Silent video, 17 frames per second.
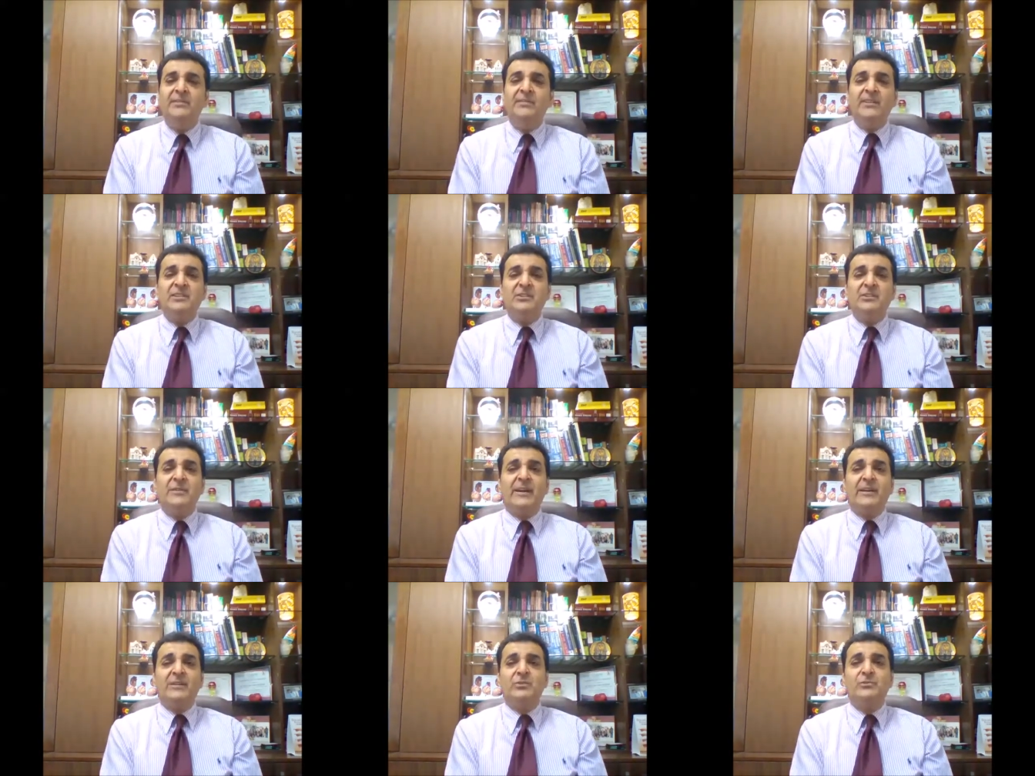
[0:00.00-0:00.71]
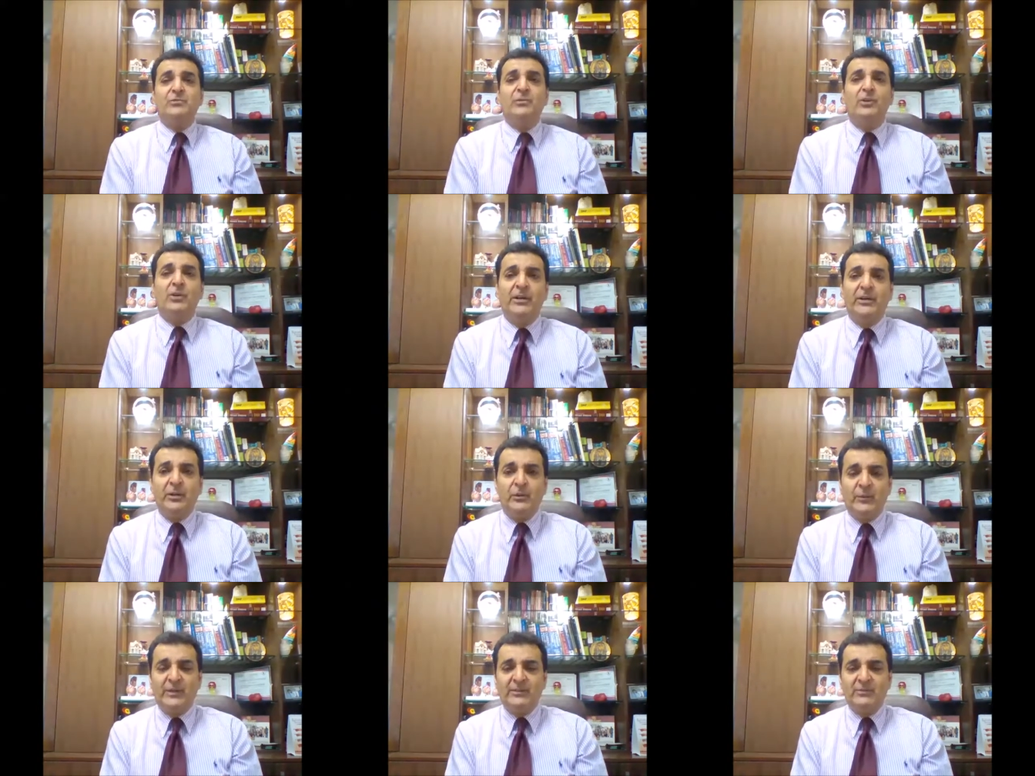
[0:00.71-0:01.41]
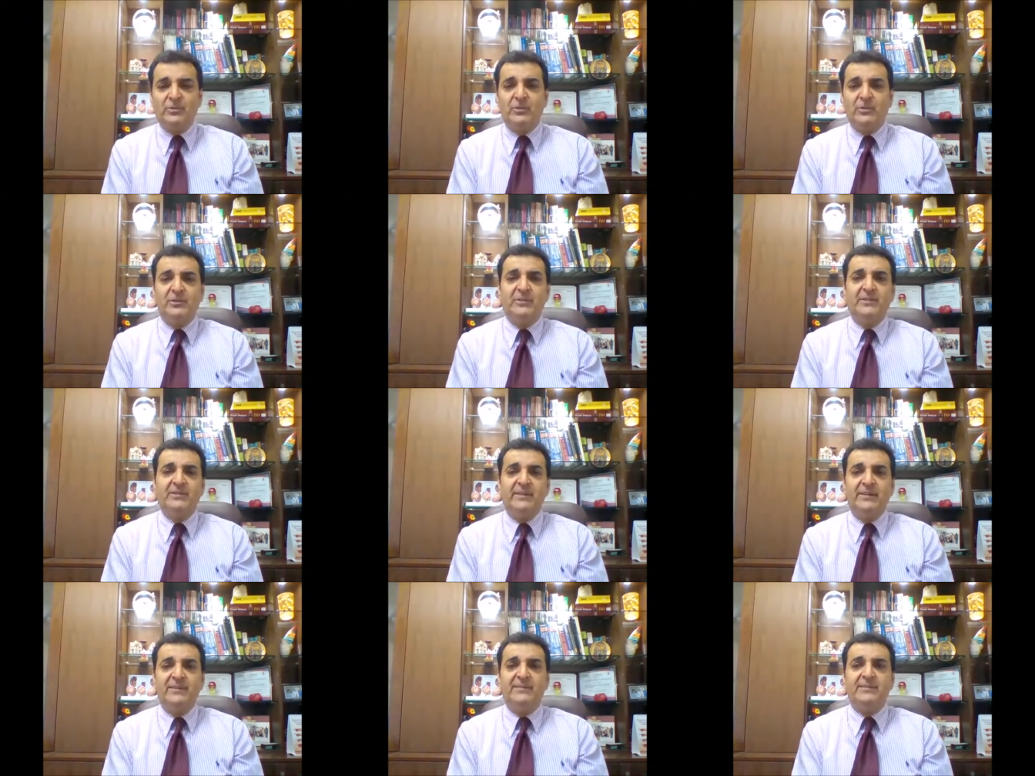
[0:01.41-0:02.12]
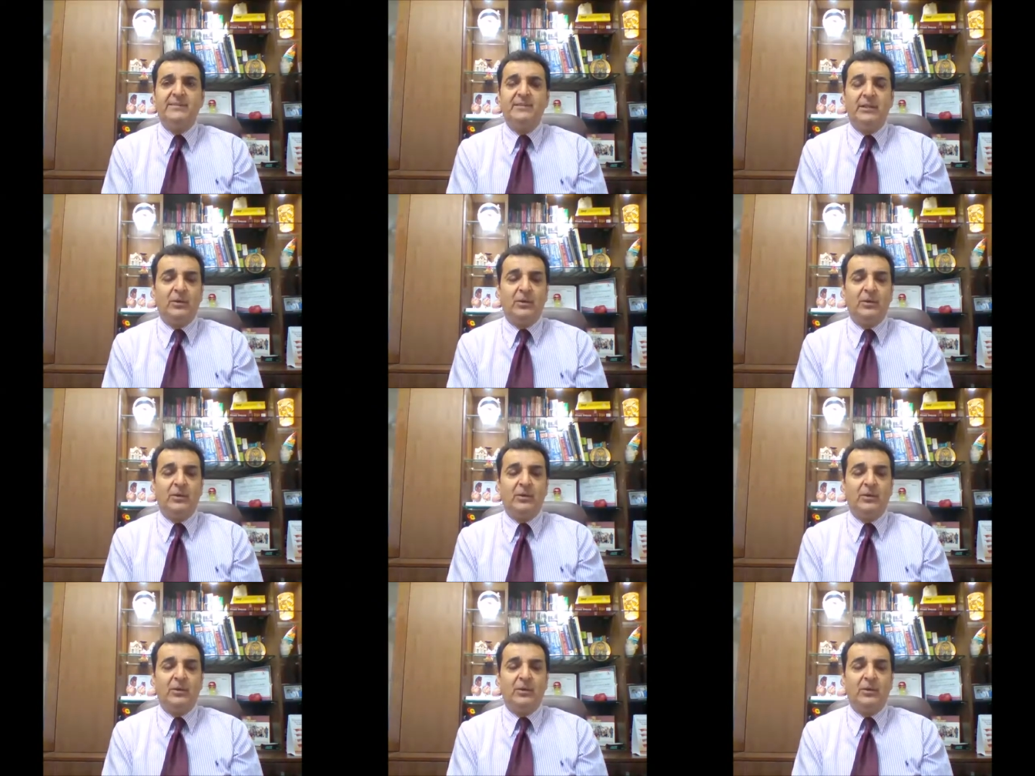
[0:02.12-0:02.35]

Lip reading: Risk factors for cardiovascular disease.